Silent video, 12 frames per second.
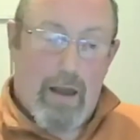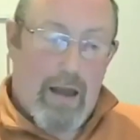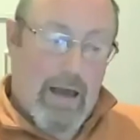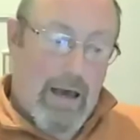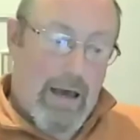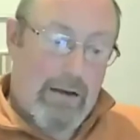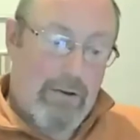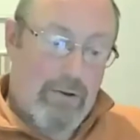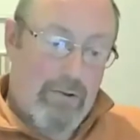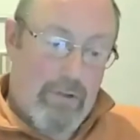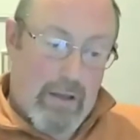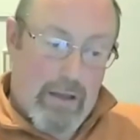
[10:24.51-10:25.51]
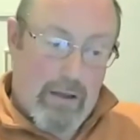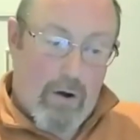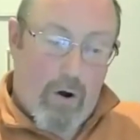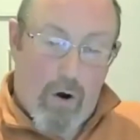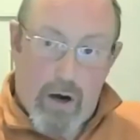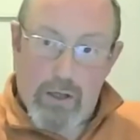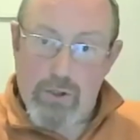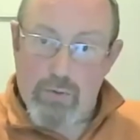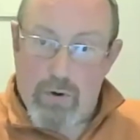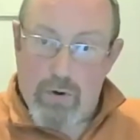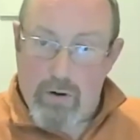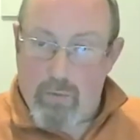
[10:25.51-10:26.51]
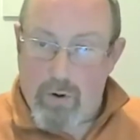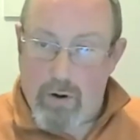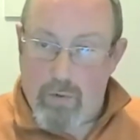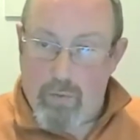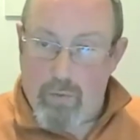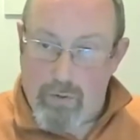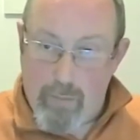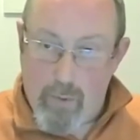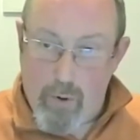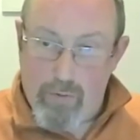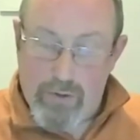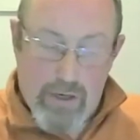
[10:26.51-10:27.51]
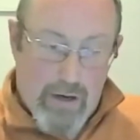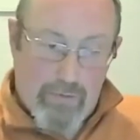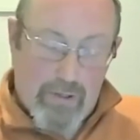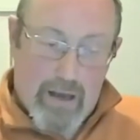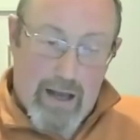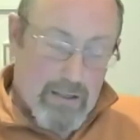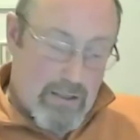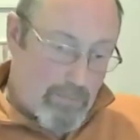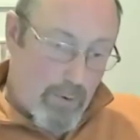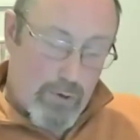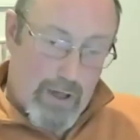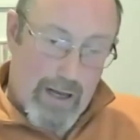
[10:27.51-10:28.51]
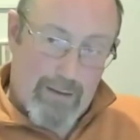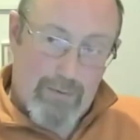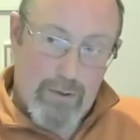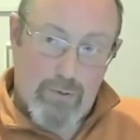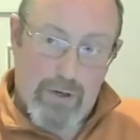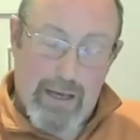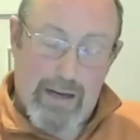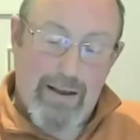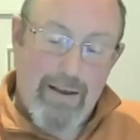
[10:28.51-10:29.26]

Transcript: And the organs were removed and everything else, and both animals were dead.